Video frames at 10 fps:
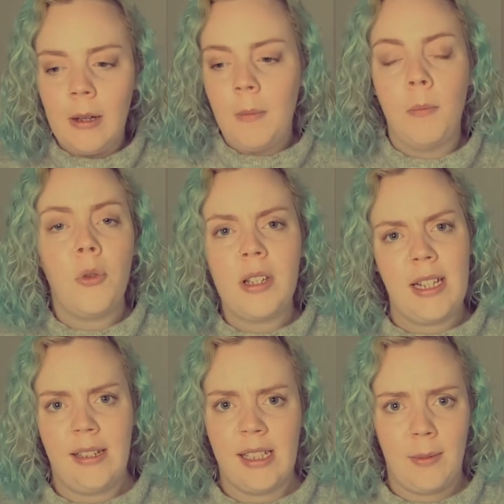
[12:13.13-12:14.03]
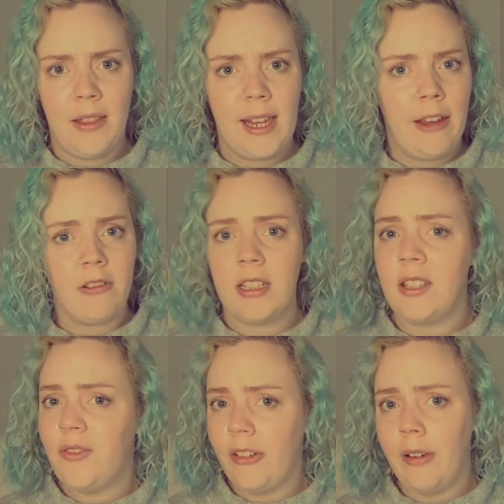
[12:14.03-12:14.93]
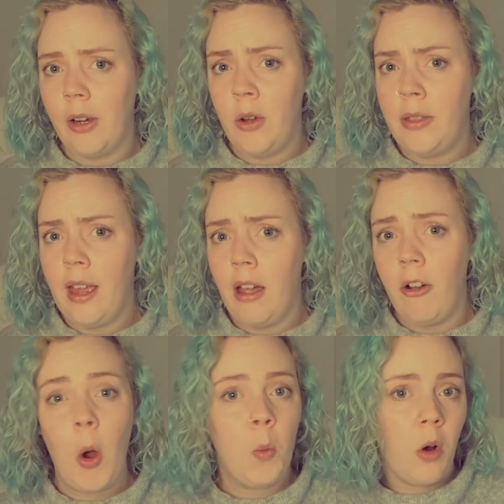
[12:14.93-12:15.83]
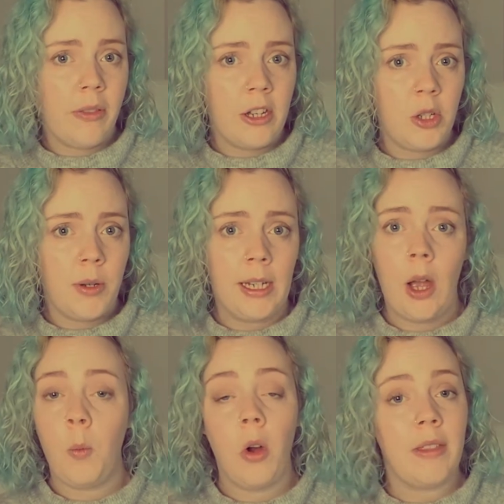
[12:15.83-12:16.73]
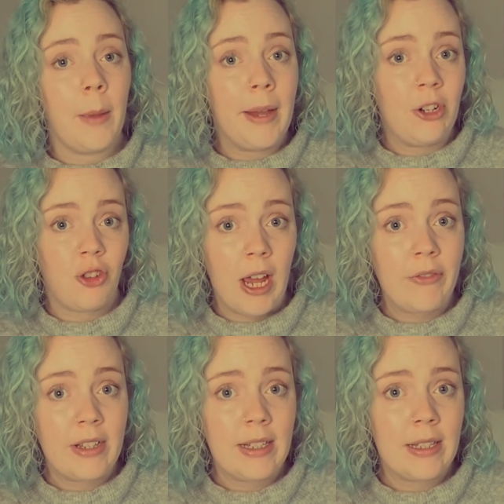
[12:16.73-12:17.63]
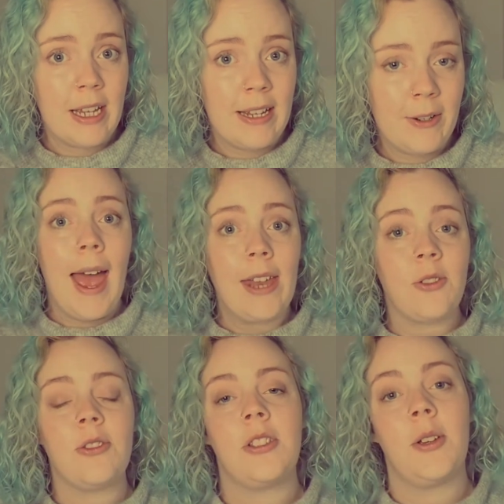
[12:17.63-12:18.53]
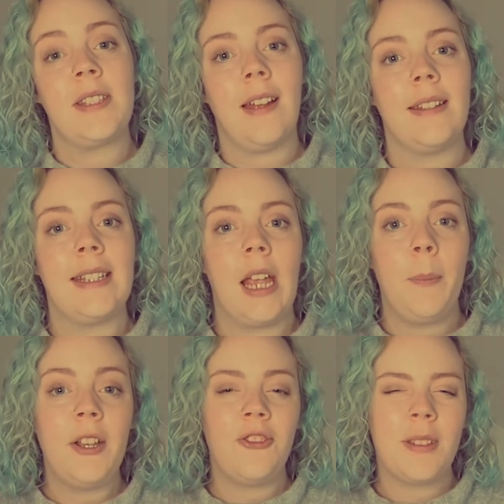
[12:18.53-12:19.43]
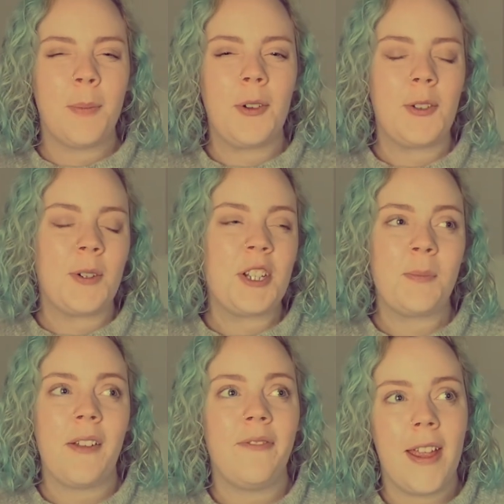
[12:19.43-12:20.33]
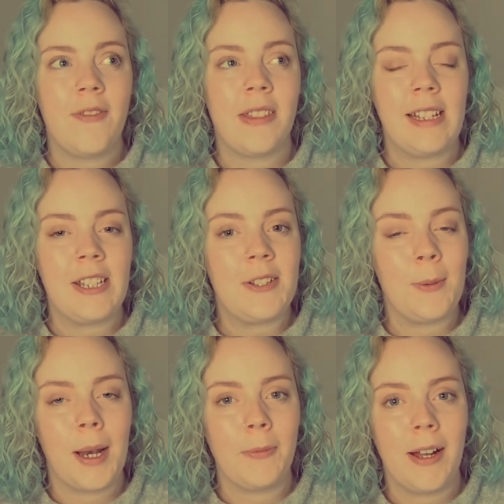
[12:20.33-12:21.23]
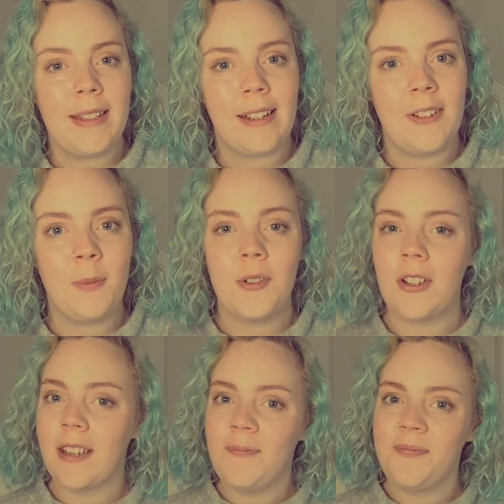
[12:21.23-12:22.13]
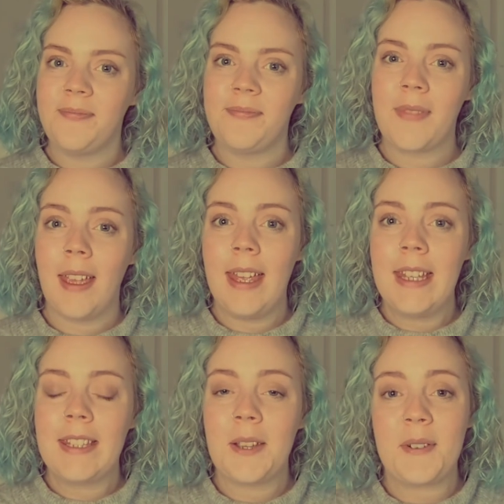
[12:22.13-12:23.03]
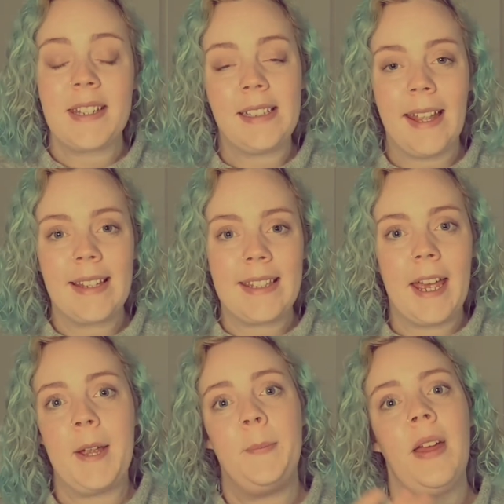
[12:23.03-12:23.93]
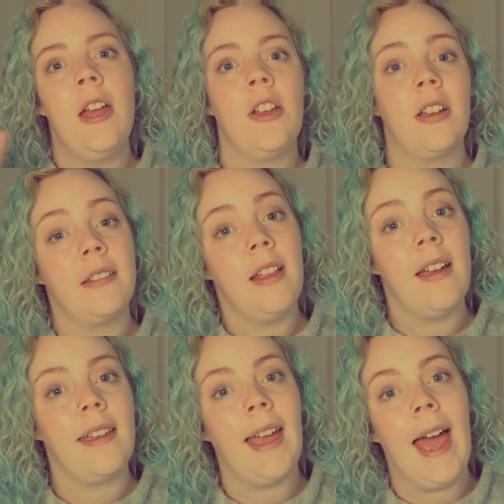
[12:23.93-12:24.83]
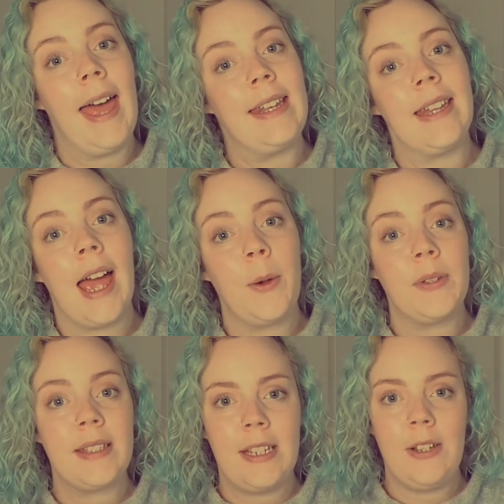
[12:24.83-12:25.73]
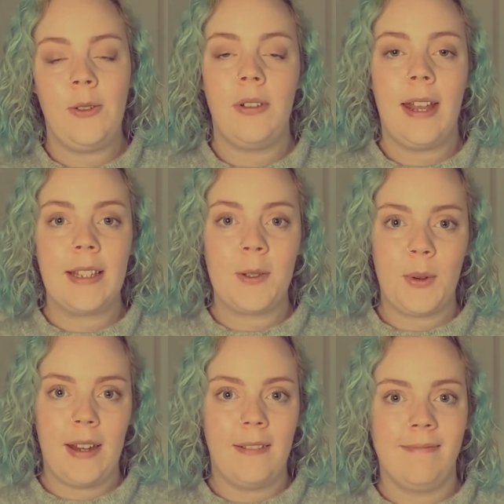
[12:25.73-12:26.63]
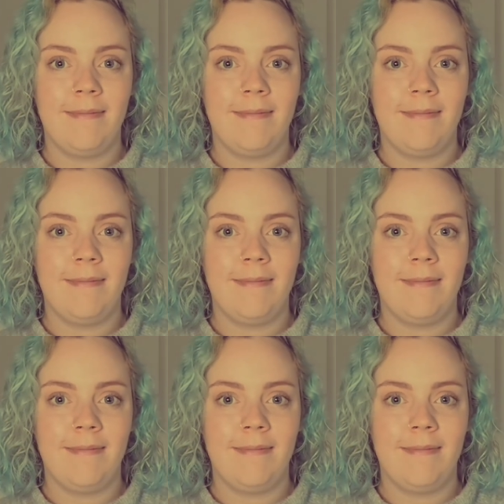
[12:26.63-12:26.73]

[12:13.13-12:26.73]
more details about the characters, figuring out who they are and what they're doing and what their main drive is, and also starting a Pinterest board, which is my favourite thing to do when I'm writing a new book. So until next time, good luck, and I will see you next week.